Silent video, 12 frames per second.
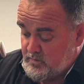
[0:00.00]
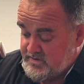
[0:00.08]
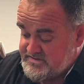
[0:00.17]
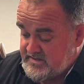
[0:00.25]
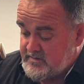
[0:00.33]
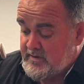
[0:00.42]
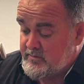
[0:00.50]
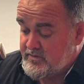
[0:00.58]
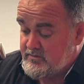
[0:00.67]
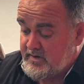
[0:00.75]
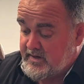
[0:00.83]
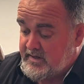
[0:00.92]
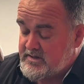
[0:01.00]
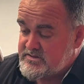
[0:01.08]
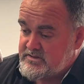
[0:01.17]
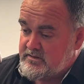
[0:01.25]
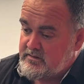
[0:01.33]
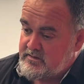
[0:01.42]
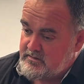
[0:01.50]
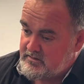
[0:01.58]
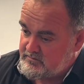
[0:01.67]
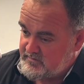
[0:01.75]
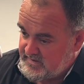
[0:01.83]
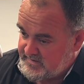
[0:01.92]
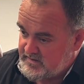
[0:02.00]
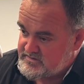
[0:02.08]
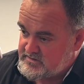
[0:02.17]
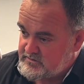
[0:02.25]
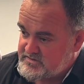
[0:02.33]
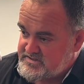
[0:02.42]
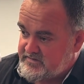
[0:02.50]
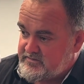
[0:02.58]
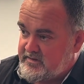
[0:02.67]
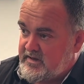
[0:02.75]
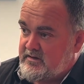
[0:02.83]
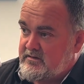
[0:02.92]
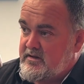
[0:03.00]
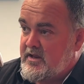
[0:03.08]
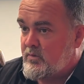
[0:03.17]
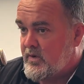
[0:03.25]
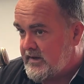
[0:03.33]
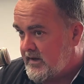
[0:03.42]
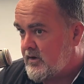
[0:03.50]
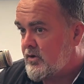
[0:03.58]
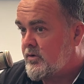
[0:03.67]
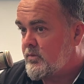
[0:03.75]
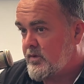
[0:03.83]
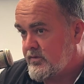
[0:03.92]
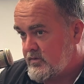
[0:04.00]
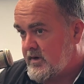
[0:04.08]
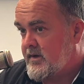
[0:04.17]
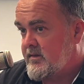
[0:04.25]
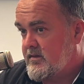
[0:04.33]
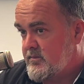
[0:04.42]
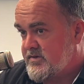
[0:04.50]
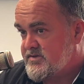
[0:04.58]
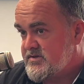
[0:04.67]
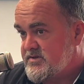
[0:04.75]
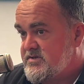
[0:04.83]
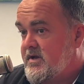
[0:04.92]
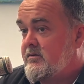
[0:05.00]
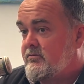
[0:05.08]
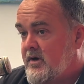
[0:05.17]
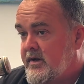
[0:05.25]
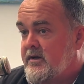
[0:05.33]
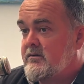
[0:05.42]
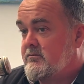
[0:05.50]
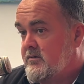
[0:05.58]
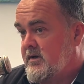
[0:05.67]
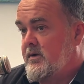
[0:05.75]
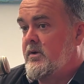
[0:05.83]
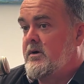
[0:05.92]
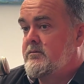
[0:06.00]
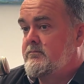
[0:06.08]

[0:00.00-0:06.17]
set them up with the right accountant, the accountant looks after that, and we get on with running the business and running it really well.